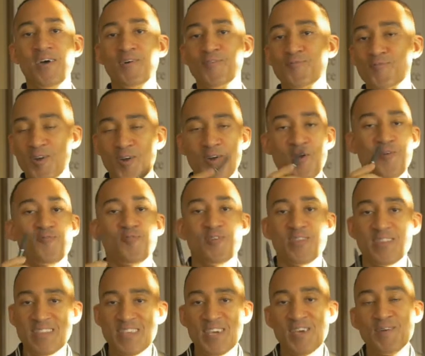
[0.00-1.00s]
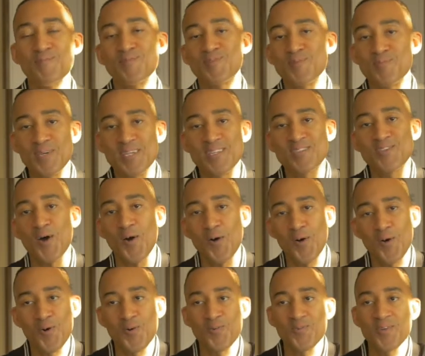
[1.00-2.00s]
for them to be
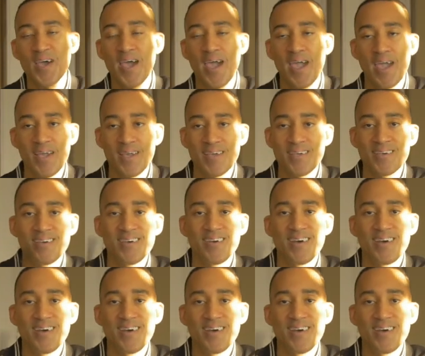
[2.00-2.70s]
told, hey,